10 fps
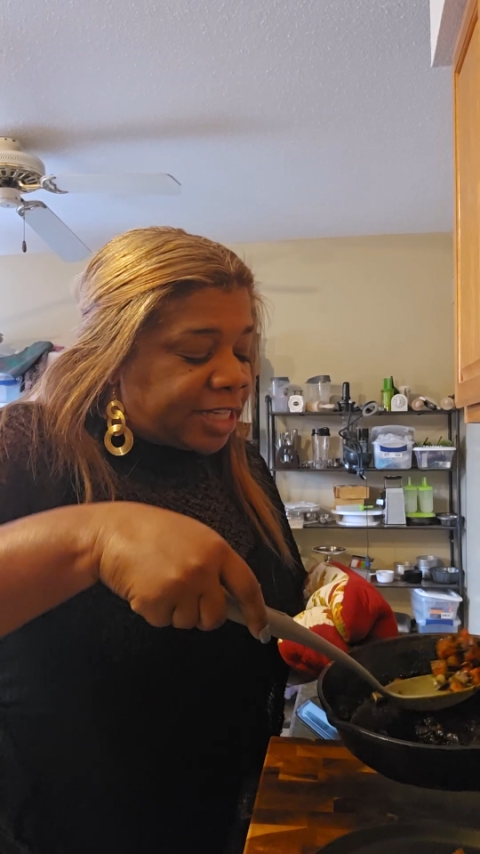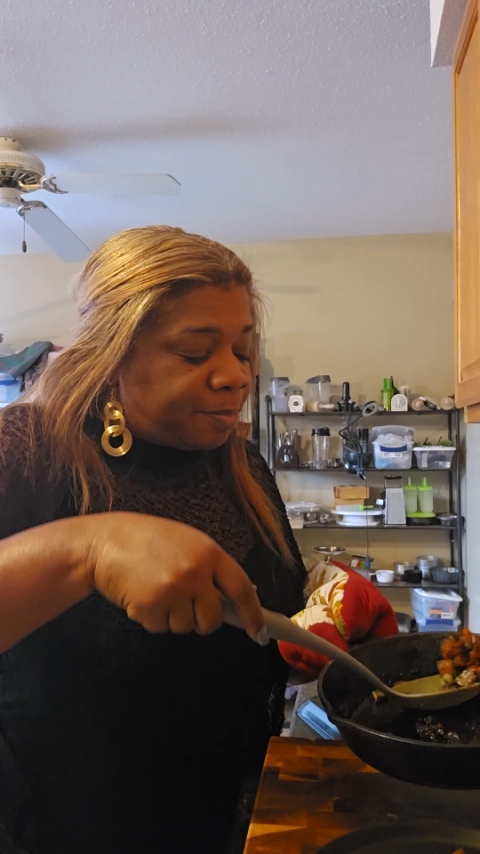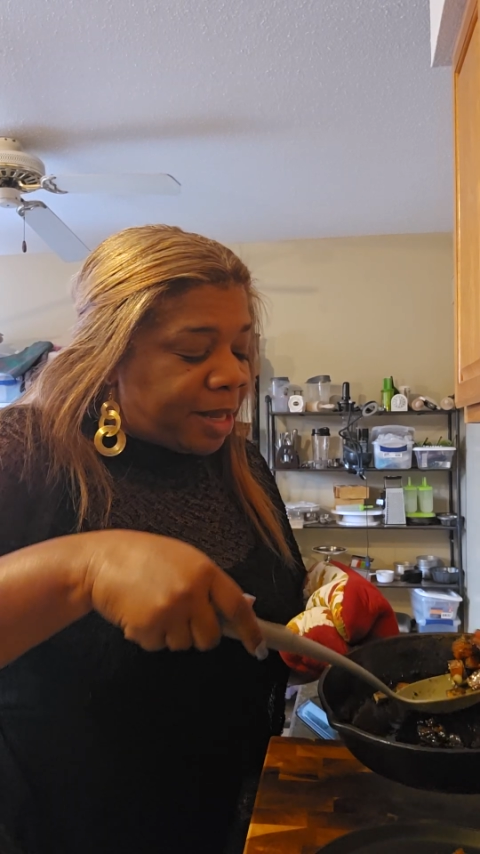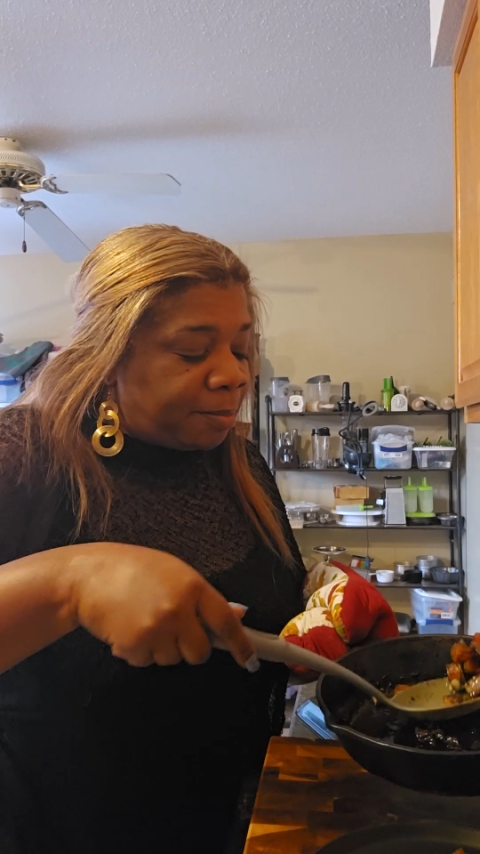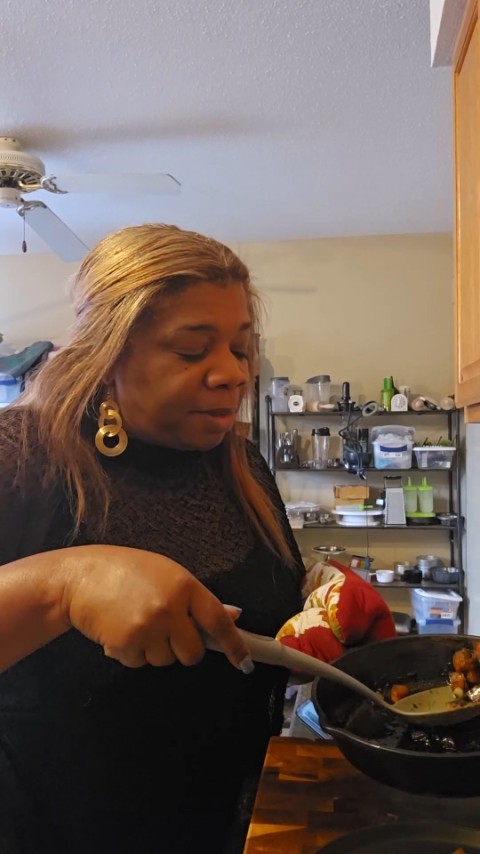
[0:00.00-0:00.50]

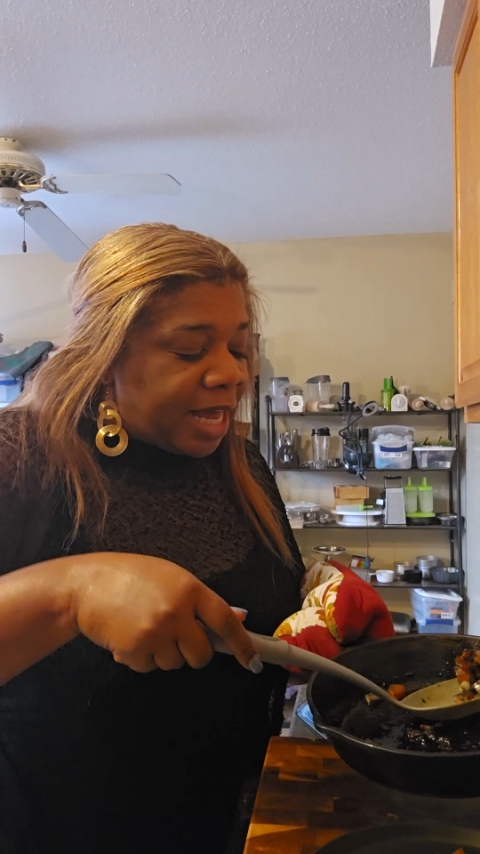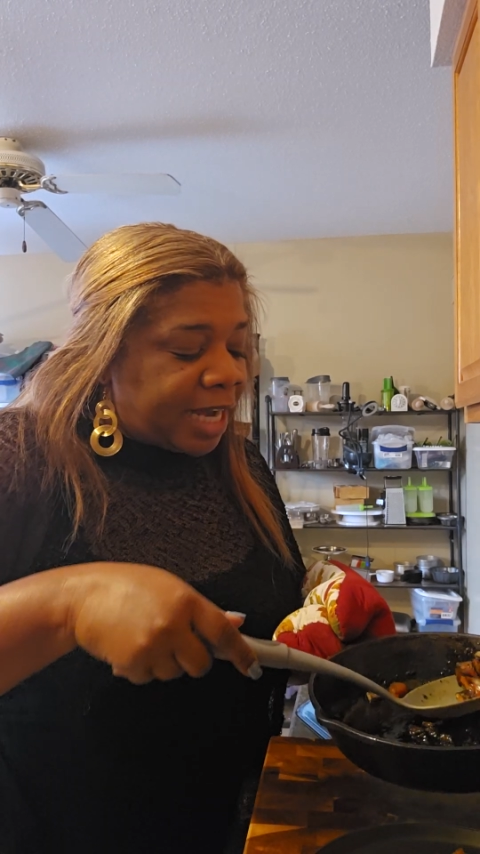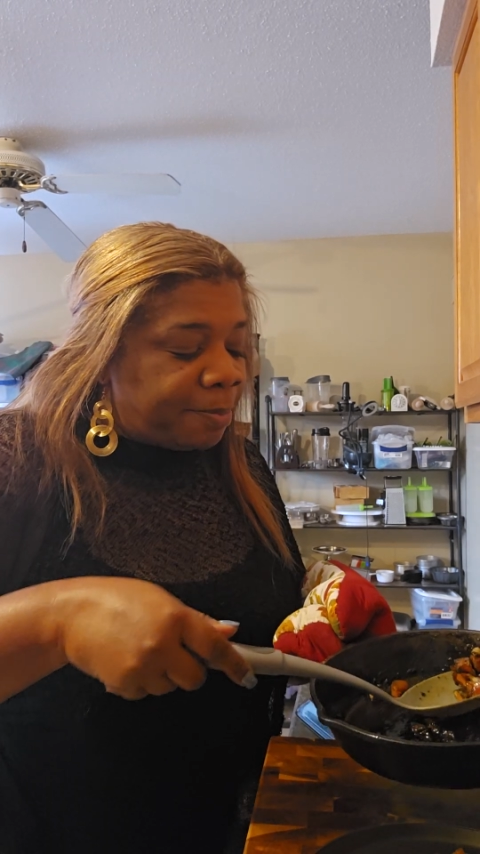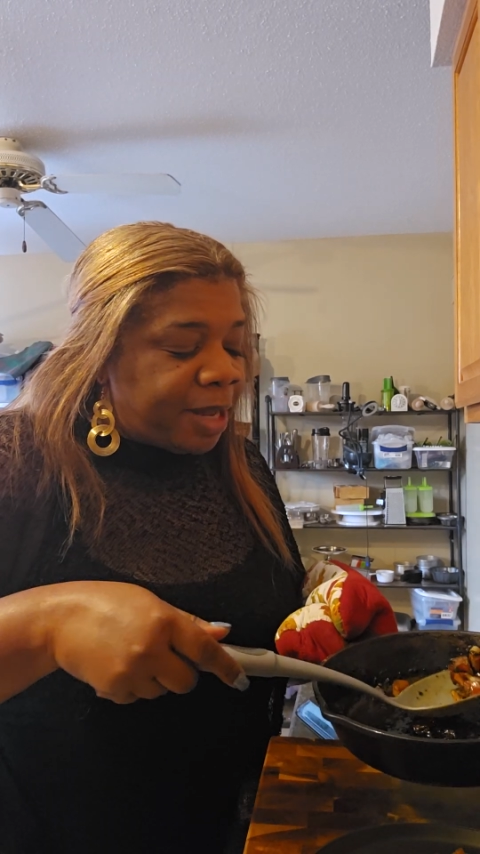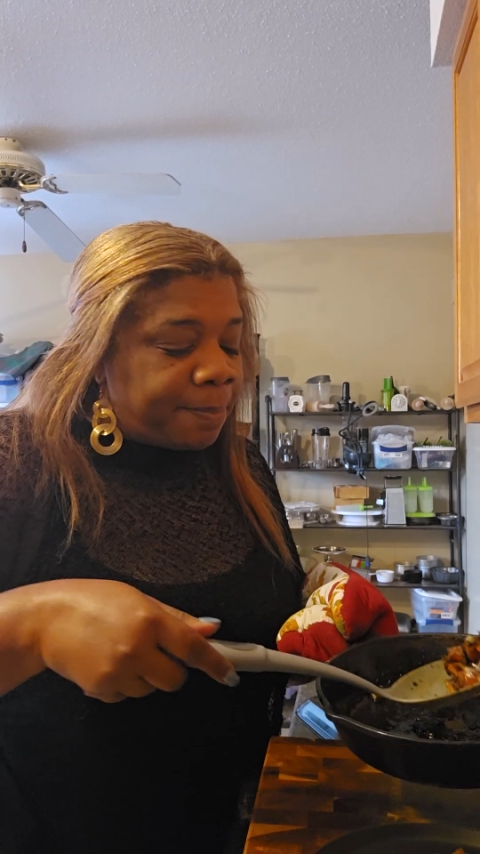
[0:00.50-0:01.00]
cracked
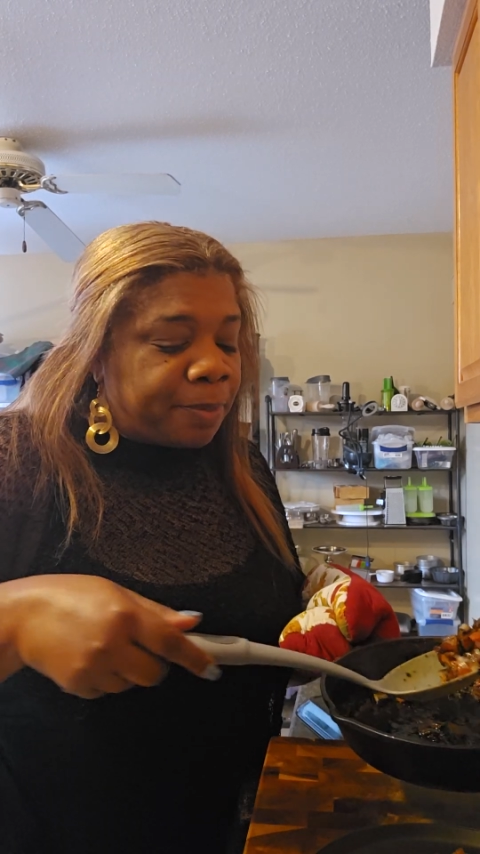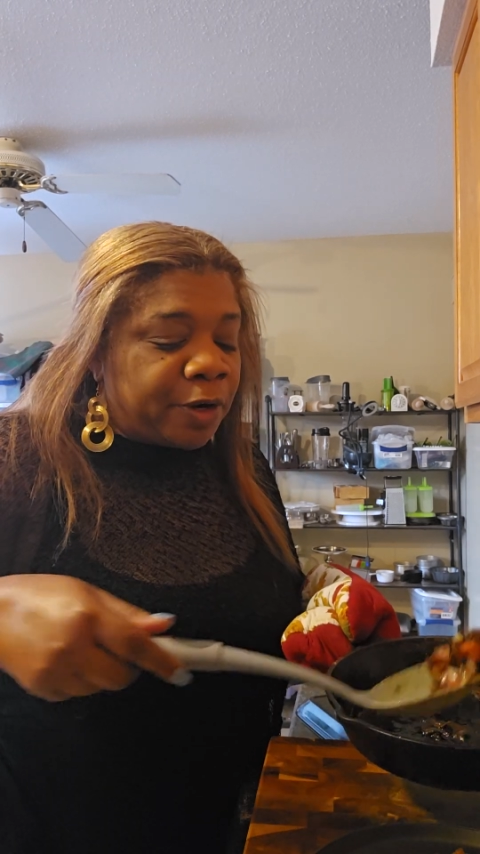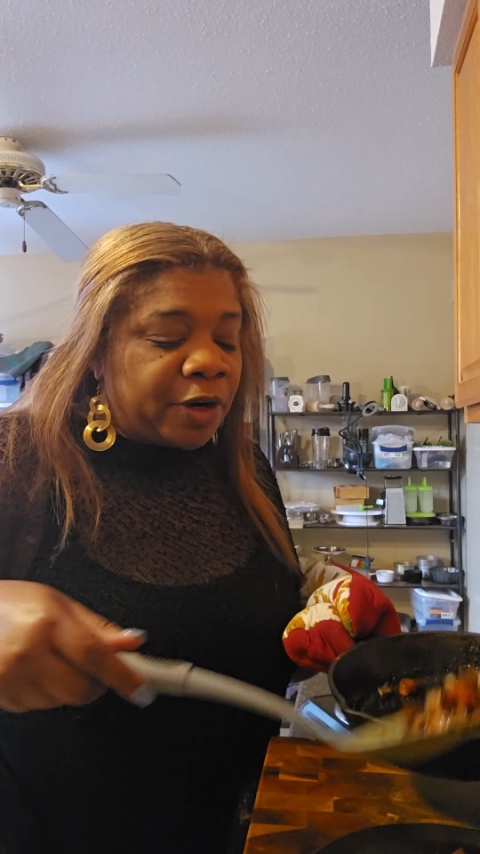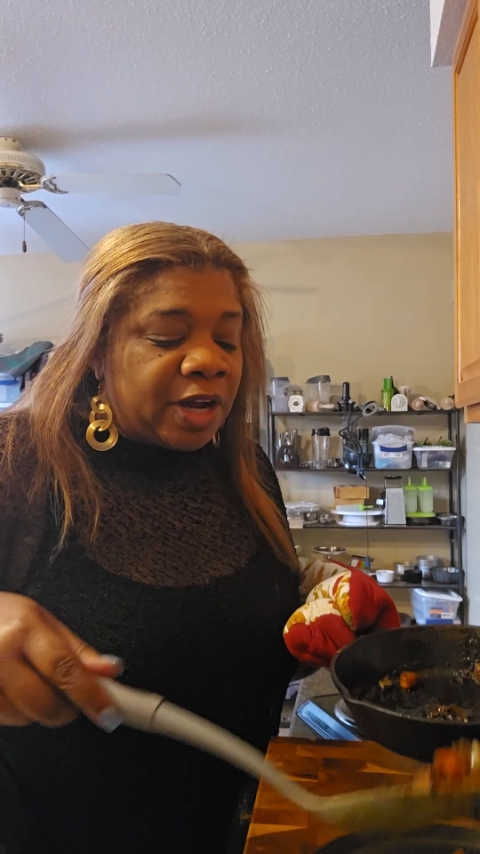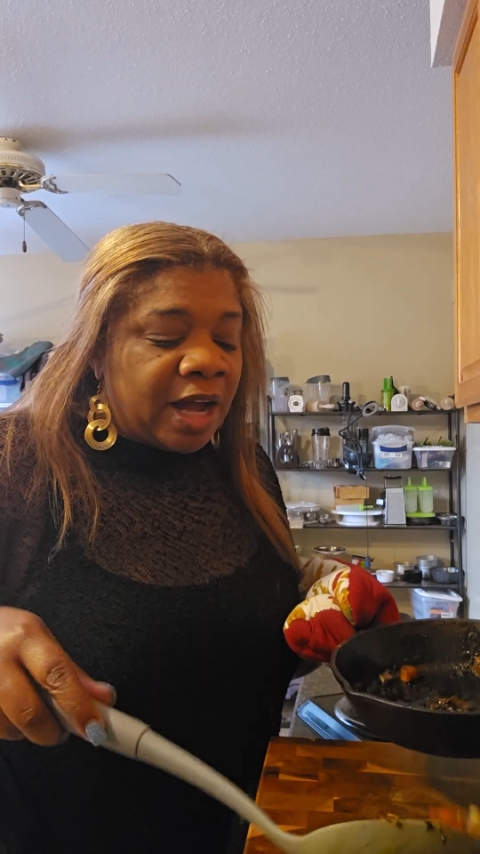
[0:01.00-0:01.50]
black
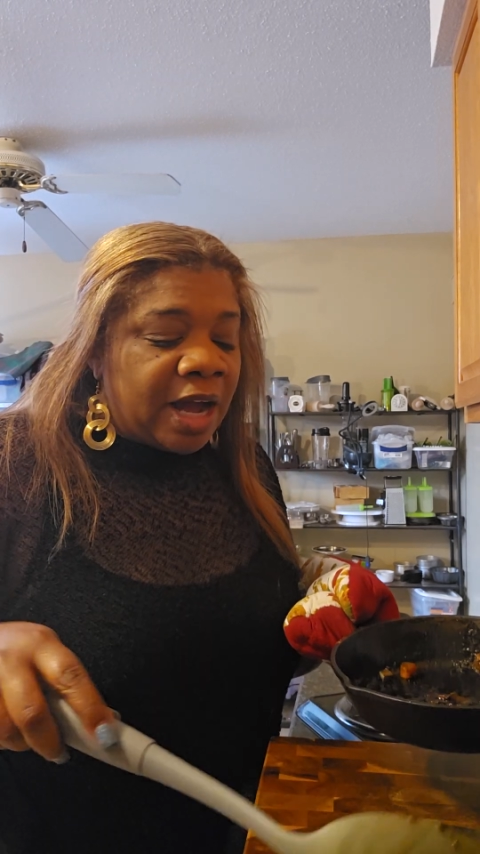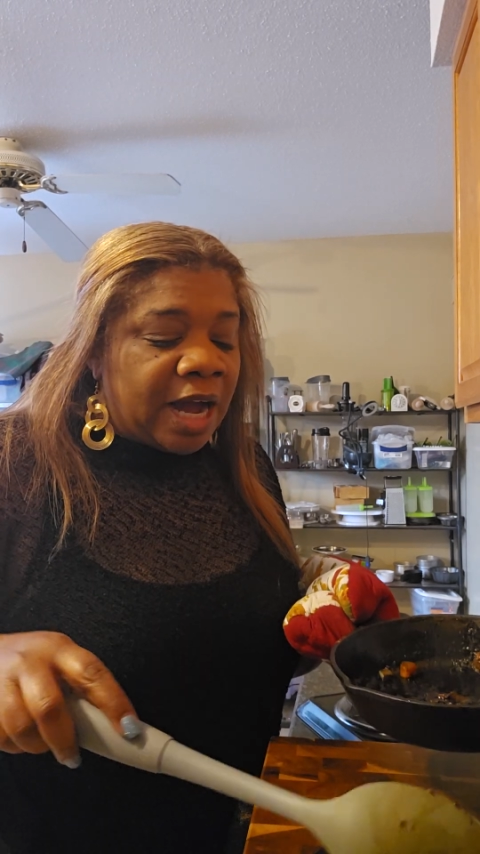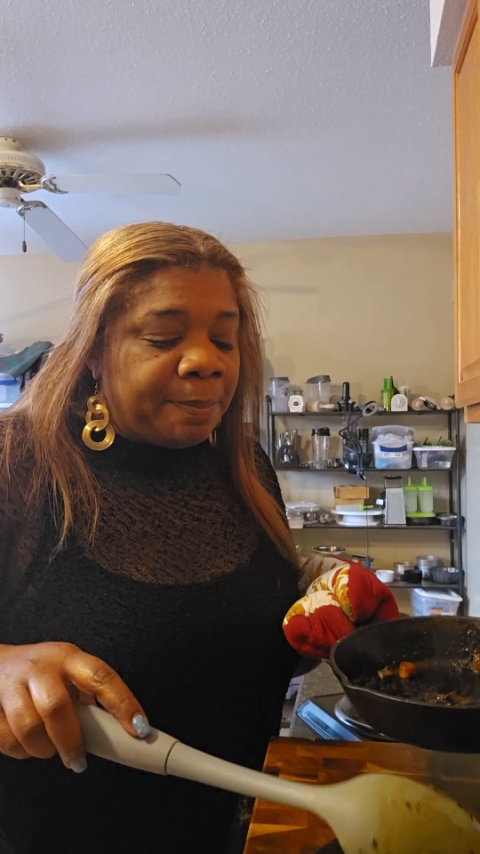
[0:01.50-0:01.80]
pepper.